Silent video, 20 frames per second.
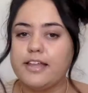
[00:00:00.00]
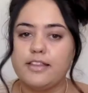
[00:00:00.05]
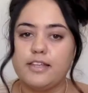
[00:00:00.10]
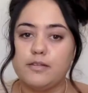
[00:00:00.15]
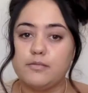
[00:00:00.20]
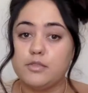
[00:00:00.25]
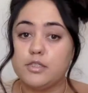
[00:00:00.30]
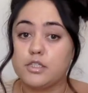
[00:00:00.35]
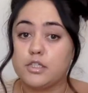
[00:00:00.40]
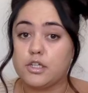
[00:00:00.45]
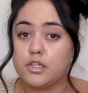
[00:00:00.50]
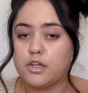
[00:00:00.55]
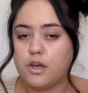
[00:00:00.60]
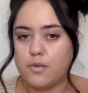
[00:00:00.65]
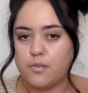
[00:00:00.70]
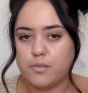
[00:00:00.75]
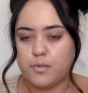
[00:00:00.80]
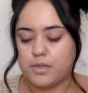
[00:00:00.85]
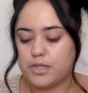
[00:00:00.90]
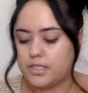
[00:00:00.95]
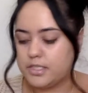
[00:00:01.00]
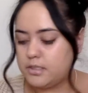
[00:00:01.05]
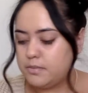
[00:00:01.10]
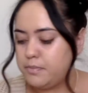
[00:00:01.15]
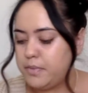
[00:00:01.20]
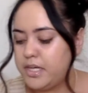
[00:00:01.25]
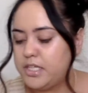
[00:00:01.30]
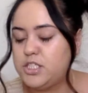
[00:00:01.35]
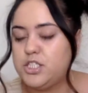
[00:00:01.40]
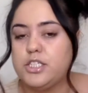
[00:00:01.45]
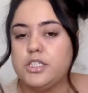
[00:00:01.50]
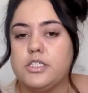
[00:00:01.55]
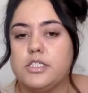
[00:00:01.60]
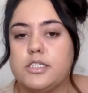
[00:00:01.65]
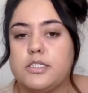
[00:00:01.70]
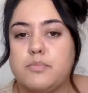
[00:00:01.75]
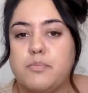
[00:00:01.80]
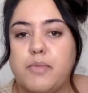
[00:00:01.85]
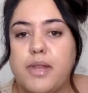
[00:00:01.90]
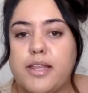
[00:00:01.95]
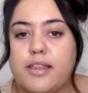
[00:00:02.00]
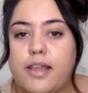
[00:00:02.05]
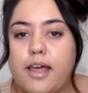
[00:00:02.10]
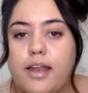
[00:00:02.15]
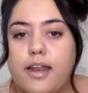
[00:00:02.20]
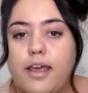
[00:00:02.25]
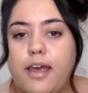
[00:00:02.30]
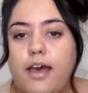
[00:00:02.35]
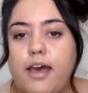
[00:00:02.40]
Then I'm just going to go in with a sponge and just blend that out.